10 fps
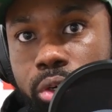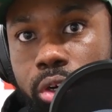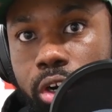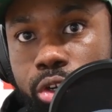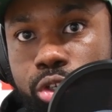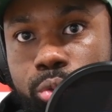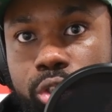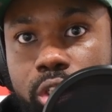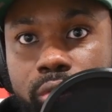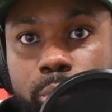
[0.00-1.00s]
are also
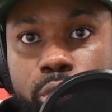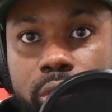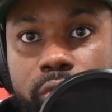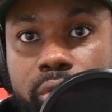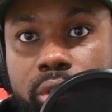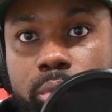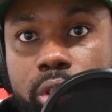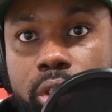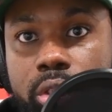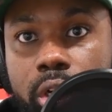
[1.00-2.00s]
receiving more than $50
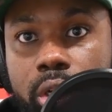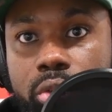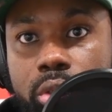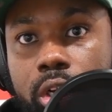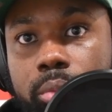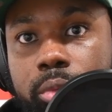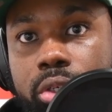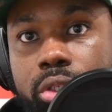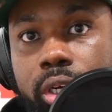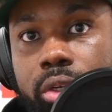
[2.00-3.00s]
million, the
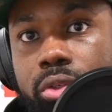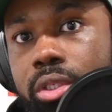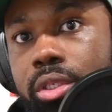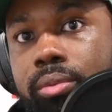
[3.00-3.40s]
lawmakers announced.